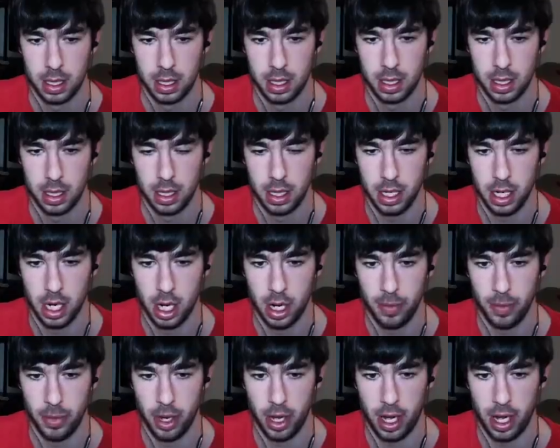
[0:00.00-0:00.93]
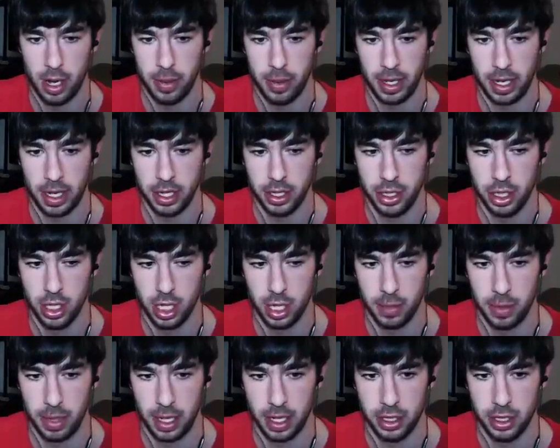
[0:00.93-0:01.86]
no, I'm not. I'm gonna get jug. I'm gonna
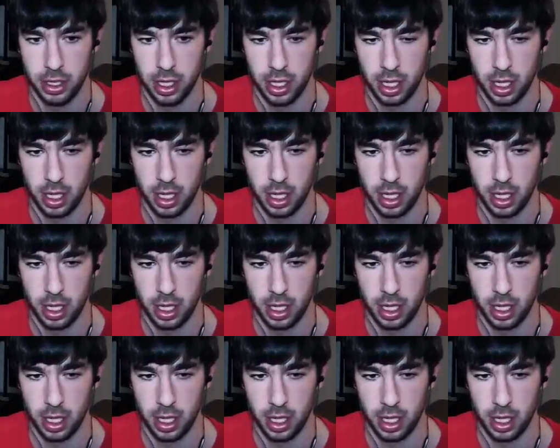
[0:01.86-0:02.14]
get jug.